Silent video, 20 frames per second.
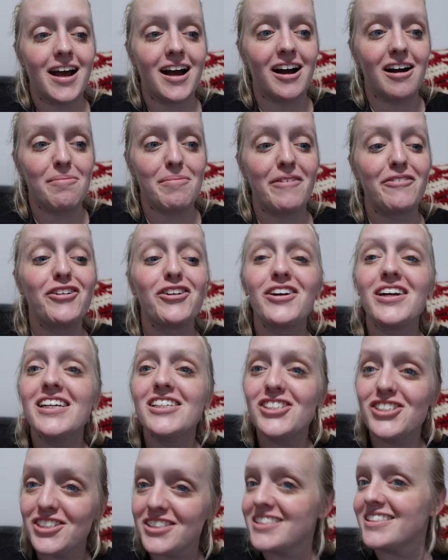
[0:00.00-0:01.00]
Um, if you're
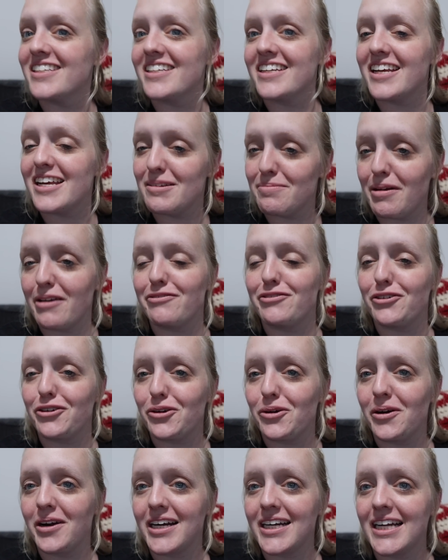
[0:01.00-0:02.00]
interested in my
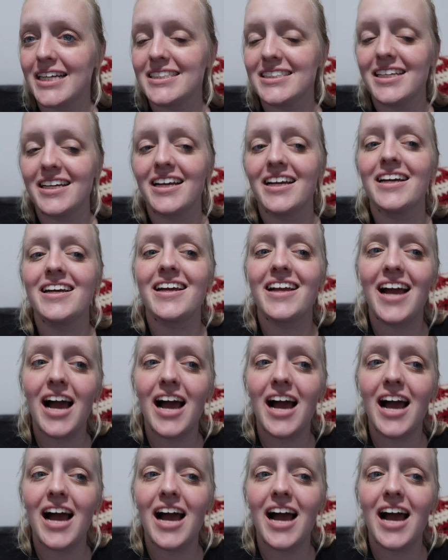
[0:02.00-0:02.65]
photo organizing,